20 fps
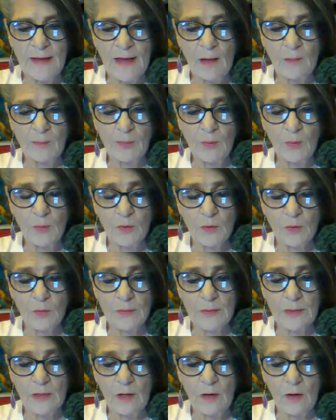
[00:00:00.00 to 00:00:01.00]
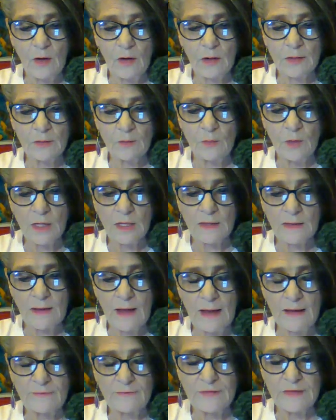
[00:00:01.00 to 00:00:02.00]
"how poor we are and what a
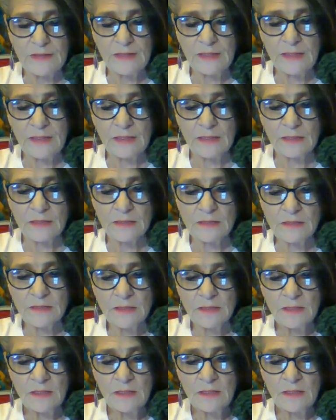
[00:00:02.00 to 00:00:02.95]
life it is.